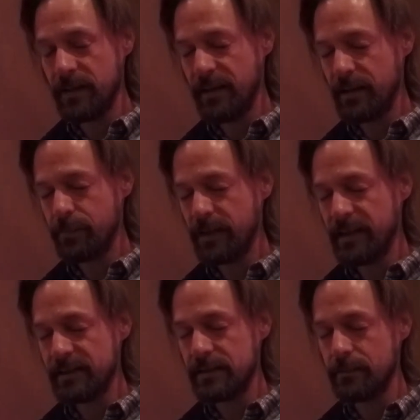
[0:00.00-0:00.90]

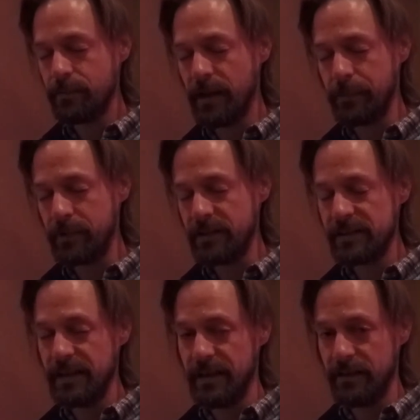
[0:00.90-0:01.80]
eggplants,
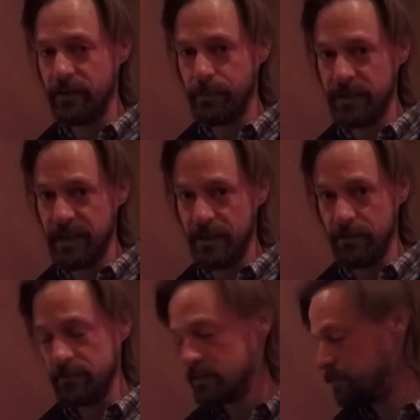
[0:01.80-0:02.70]
peppers, and your
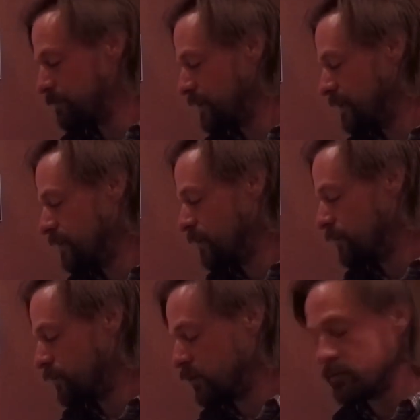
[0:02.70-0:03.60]
potatoes.
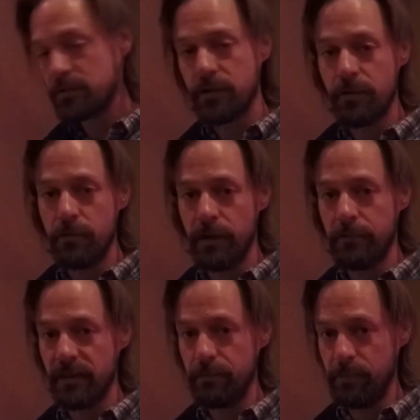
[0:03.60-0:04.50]
Those go
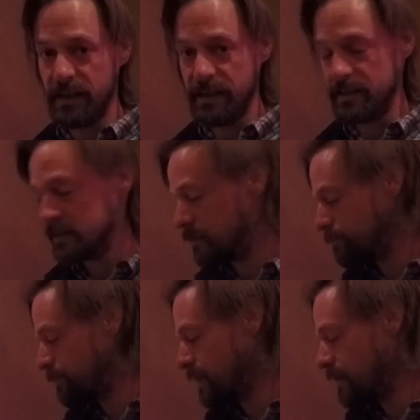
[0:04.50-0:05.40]
well with beans,
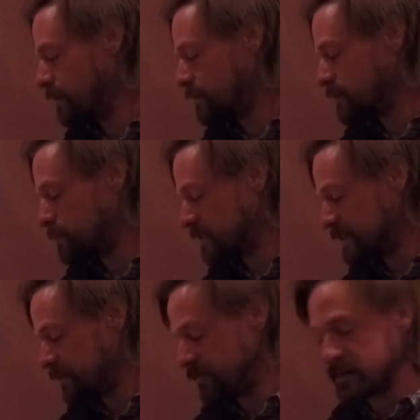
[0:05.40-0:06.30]

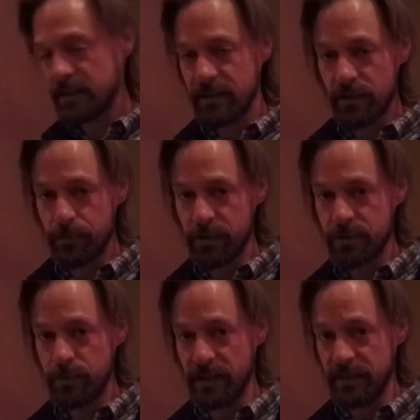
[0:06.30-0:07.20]
specifically your
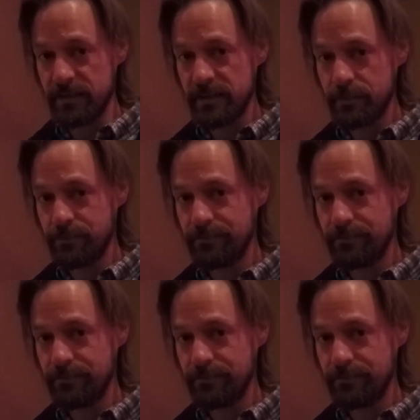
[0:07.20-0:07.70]
bush beans.